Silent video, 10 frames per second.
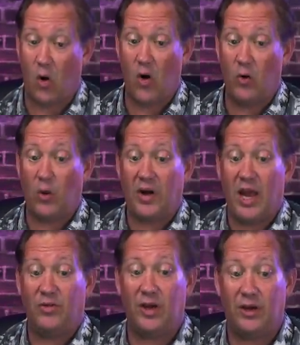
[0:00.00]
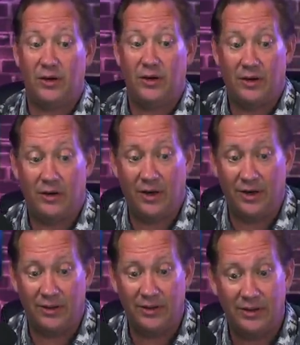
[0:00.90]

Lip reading: hard work ethic, huh?